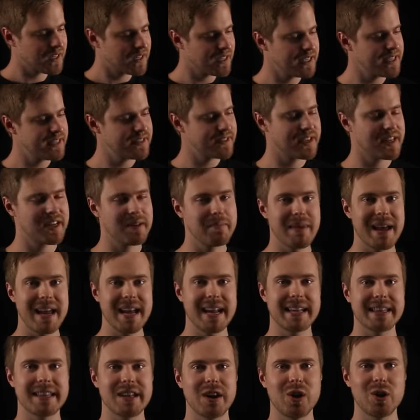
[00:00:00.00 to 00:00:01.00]
he's gonna
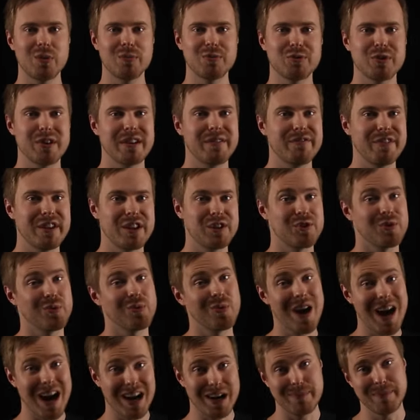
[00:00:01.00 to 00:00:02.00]
make the home screen feature
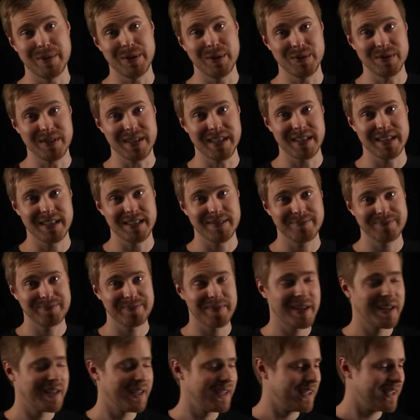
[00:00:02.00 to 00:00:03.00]
rock music,
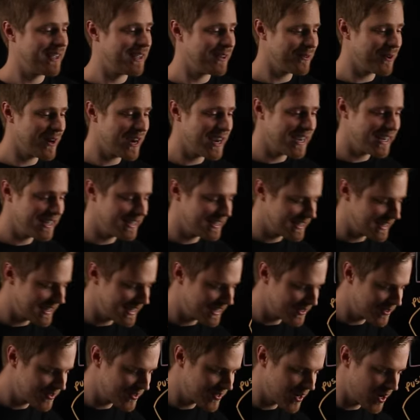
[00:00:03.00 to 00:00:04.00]
right?
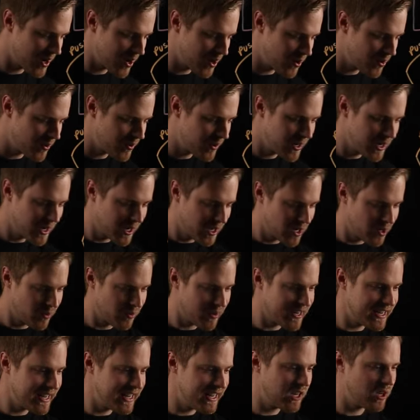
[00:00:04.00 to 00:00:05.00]
And so
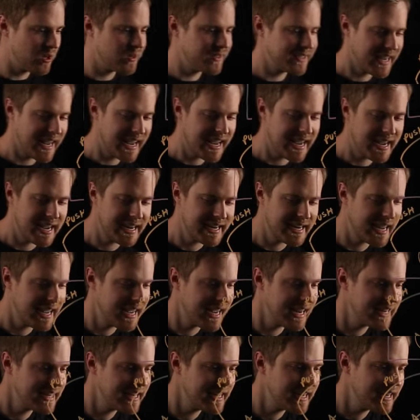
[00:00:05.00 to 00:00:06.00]
when he goes ahead
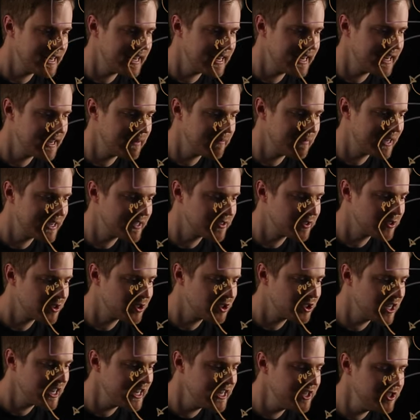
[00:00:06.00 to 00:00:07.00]
and he makes
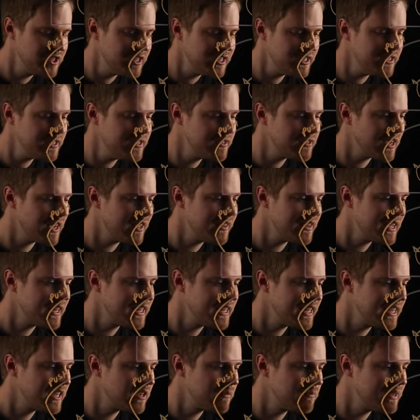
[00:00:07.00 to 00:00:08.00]
those changes and then
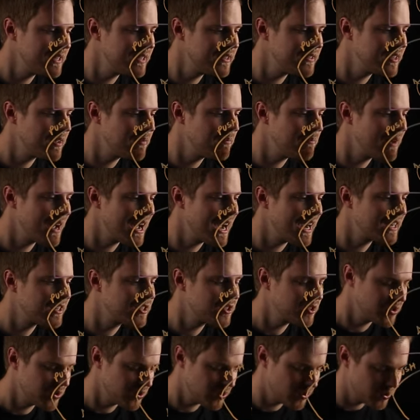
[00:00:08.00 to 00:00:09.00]
he commits them
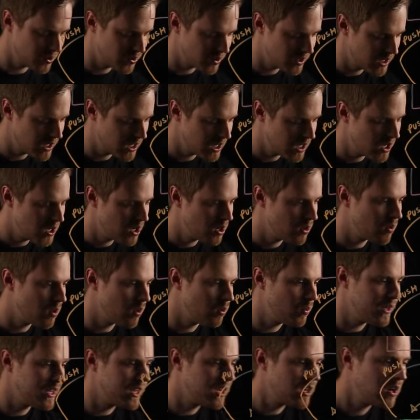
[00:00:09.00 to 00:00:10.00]
back to
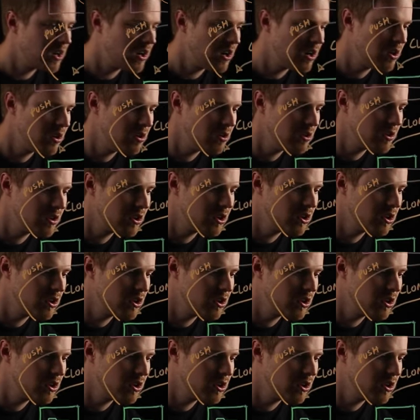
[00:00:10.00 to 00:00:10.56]
what we call